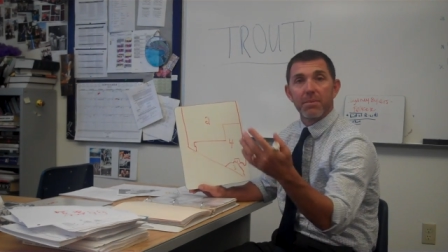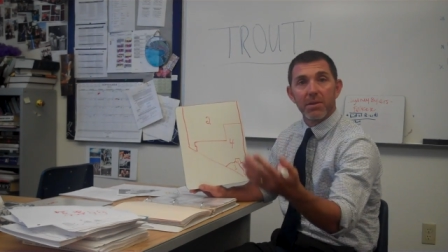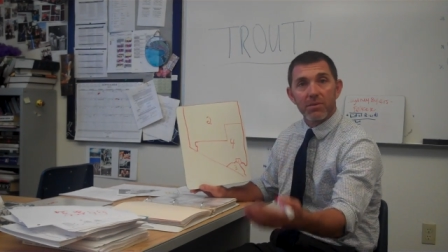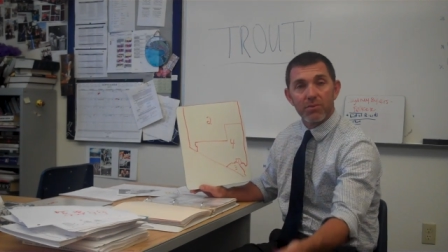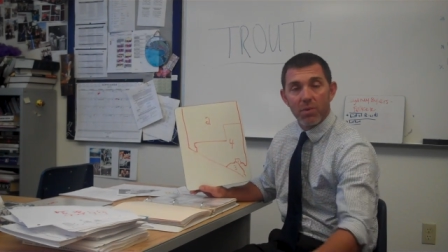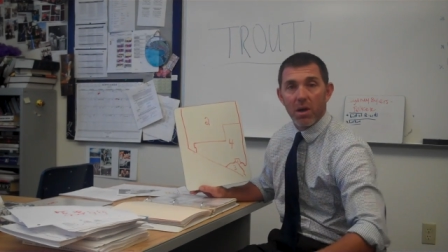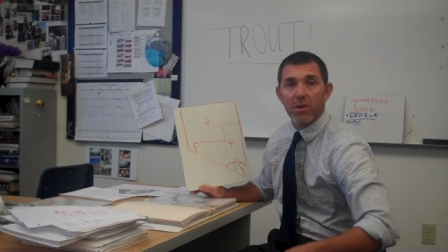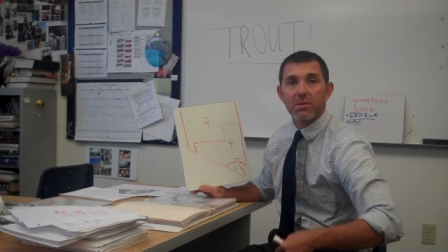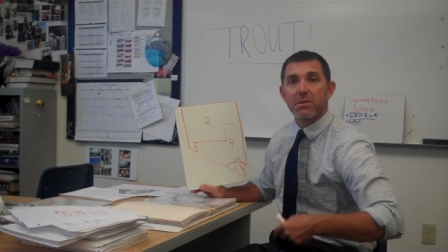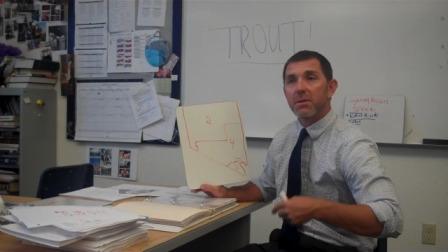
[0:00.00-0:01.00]
to build
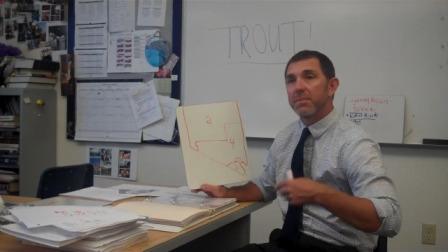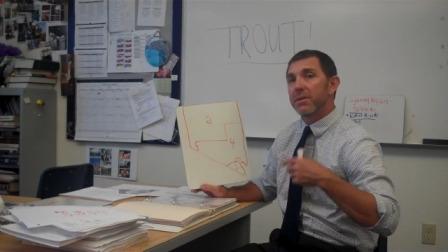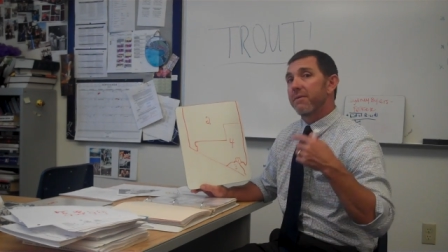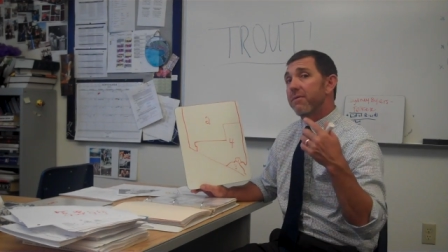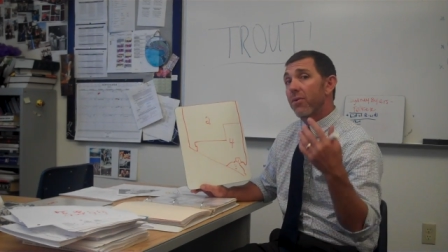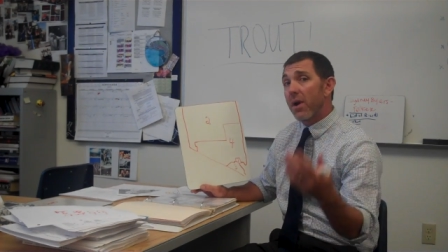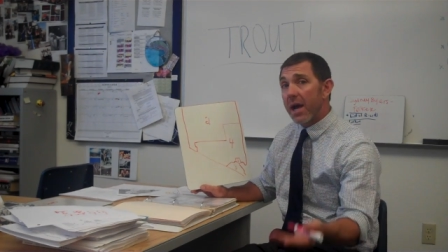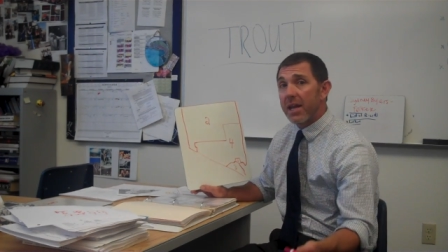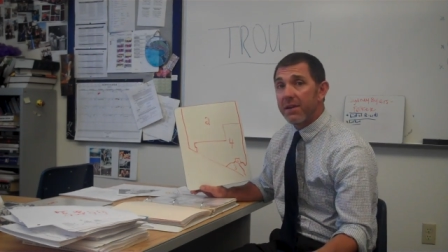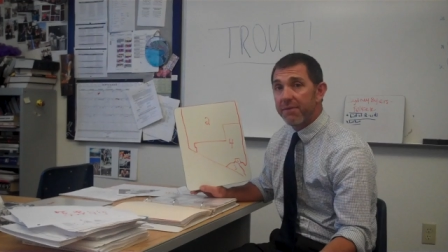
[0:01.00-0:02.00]
roads, to build a
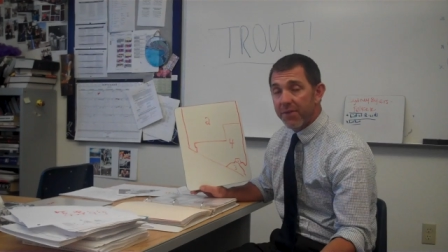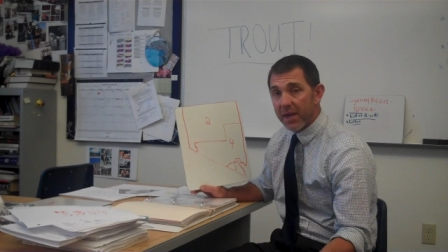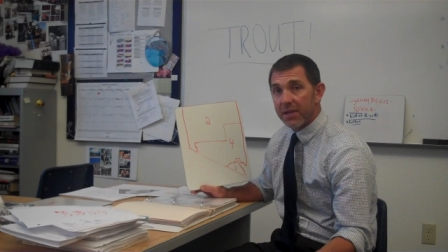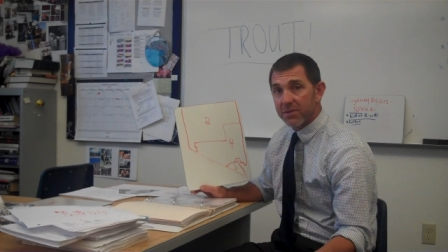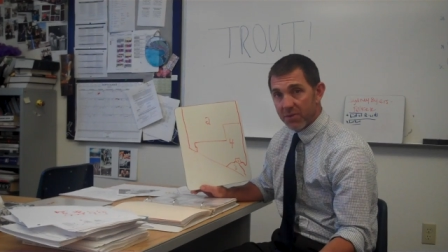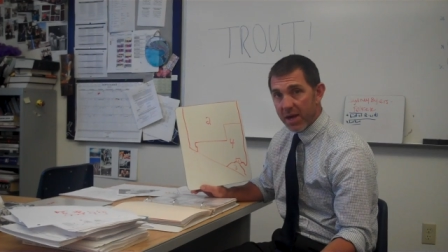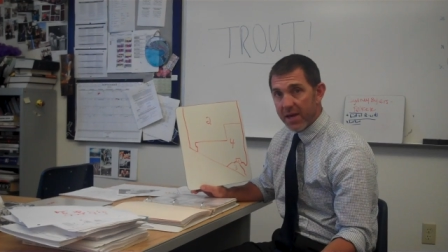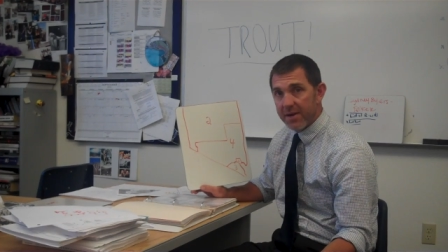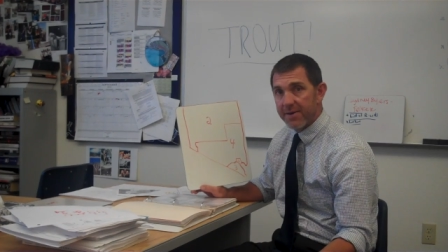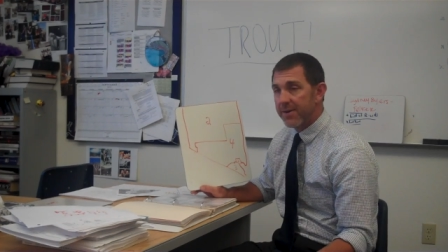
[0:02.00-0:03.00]
variety of things,
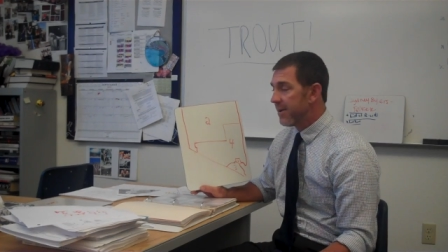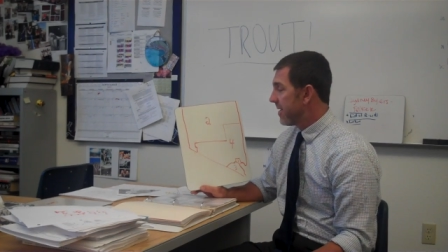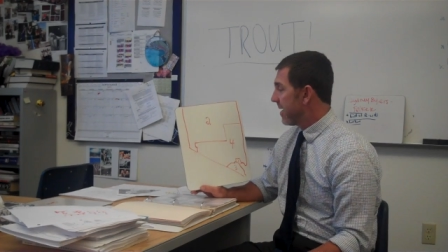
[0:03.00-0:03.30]
right?